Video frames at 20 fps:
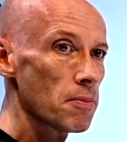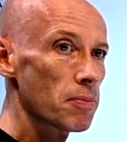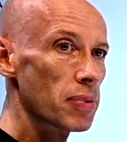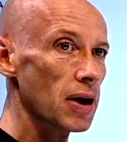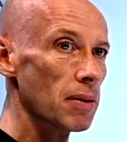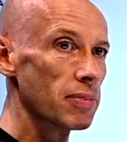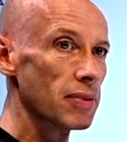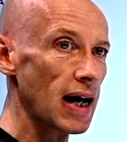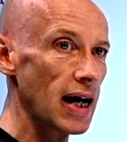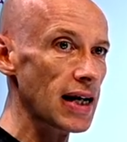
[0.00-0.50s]

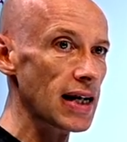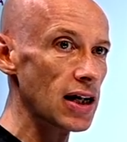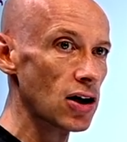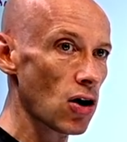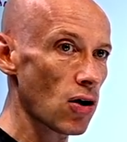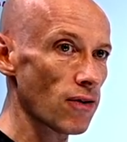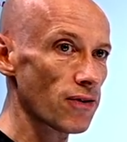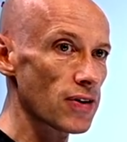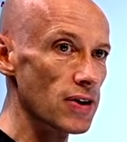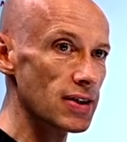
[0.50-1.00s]
But I'm gaining
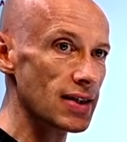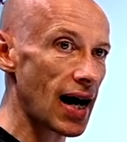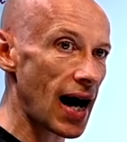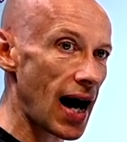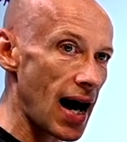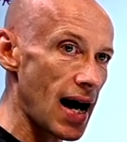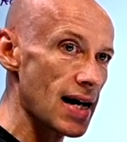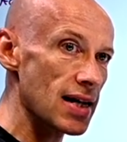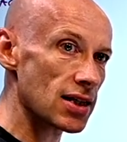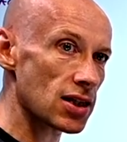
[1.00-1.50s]
confidence
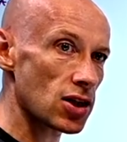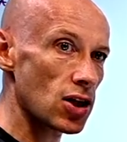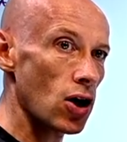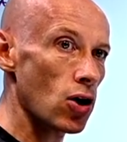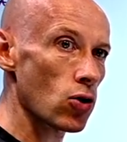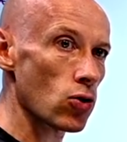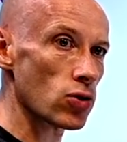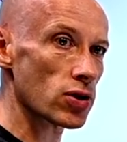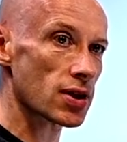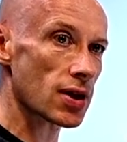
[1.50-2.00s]
as
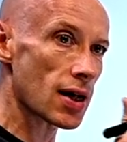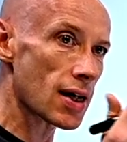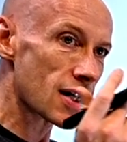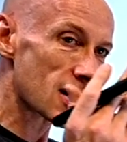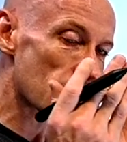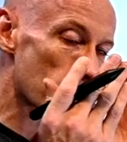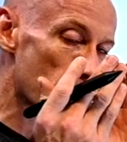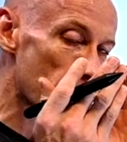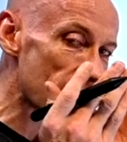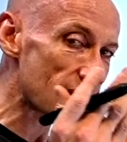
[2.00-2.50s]
those
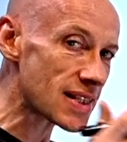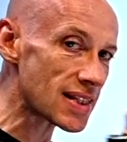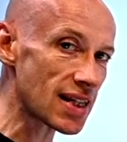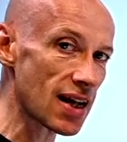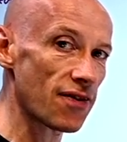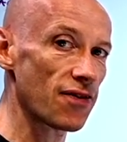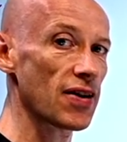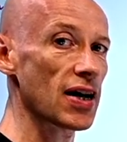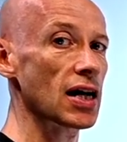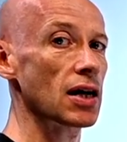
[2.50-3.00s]

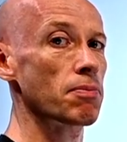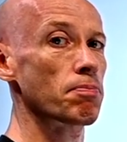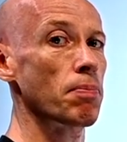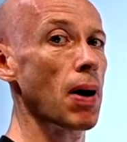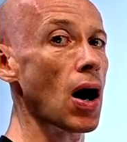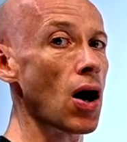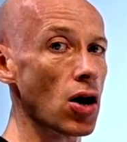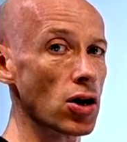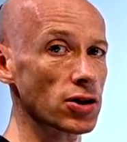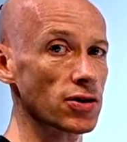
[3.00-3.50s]
specific
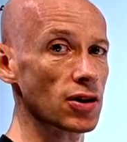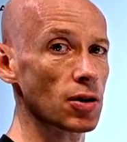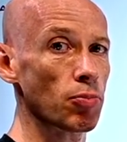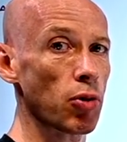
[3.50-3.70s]
parts